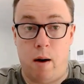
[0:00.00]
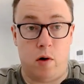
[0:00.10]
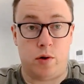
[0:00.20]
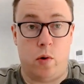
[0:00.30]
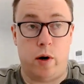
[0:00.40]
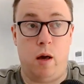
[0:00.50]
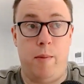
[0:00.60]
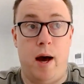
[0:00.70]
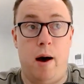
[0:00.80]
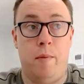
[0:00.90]
I'm not talking
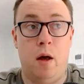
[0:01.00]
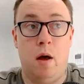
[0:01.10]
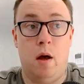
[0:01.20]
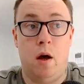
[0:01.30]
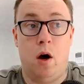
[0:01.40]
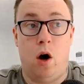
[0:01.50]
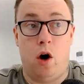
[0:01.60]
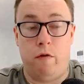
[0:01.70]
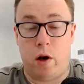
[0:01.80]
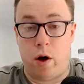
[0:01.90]
about
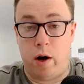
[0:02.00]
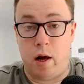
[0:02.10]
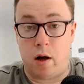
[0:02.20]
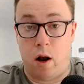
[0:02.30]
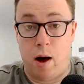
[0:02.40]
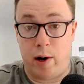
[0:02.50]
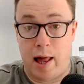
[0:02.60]
overloading a client with